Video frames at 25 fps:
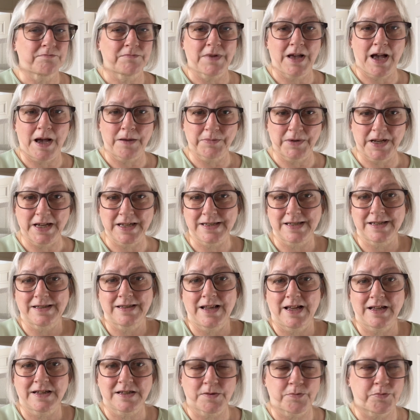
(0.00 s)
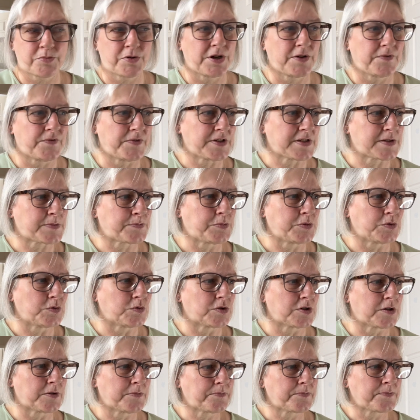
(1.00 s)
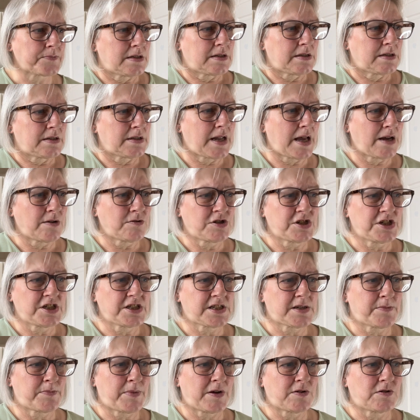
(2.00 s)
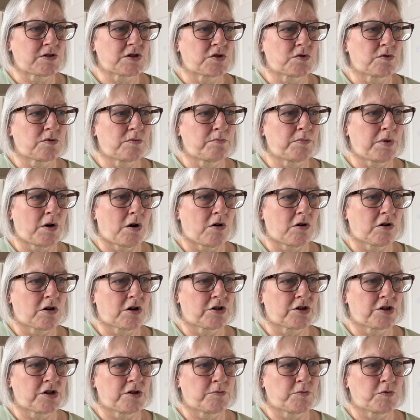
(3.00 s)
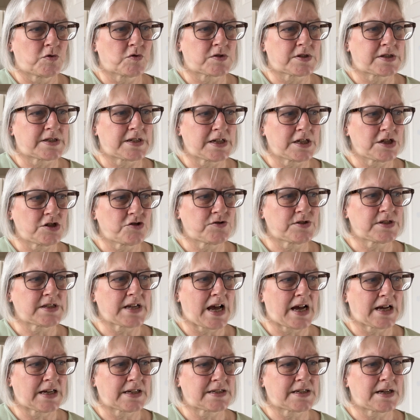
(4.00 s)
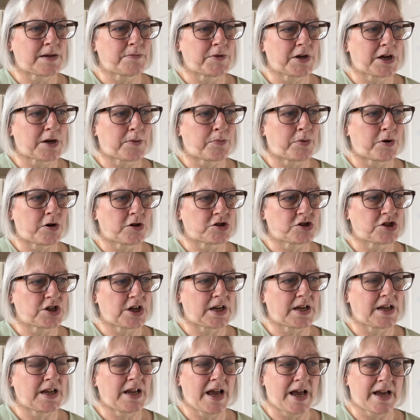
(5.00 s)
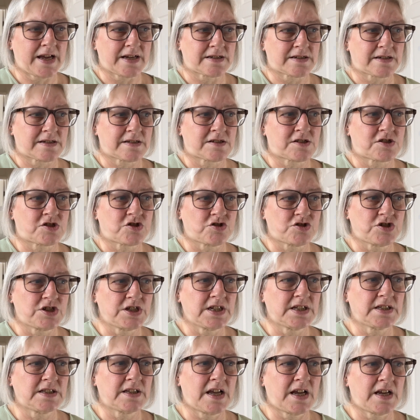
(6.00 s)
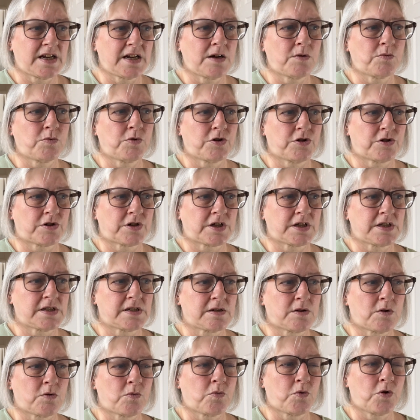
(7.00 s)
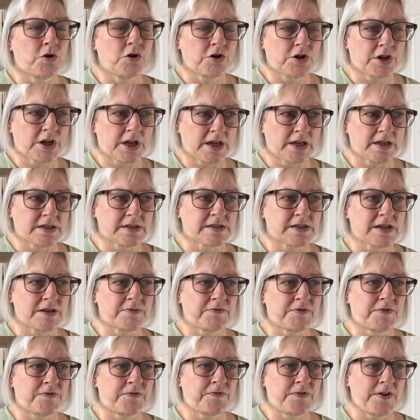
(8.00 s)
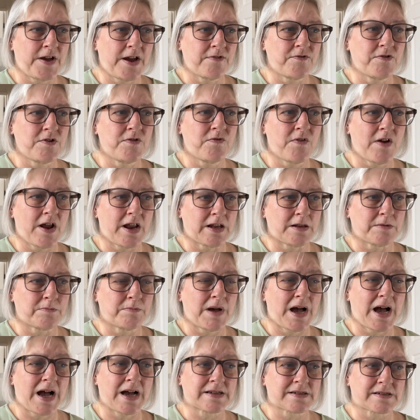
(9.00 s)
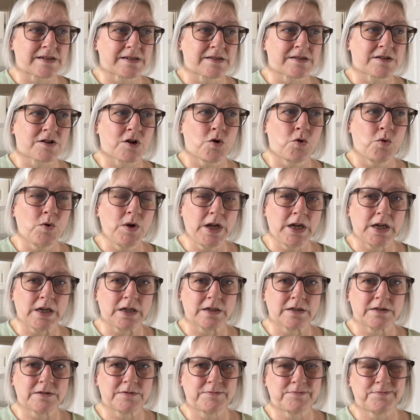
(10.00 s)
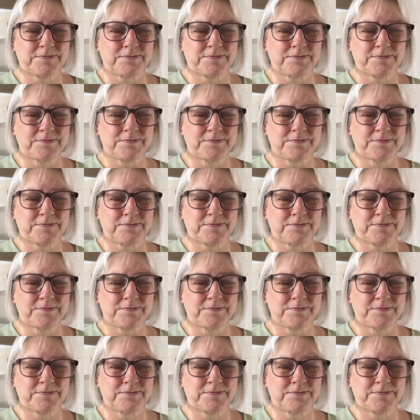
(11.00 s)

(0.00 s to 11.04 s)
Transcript: I'm guessing that's a previous book. Now she's about to embark on her most dangerous academic project yet, studying the inner workings of a fairy realm as its queen.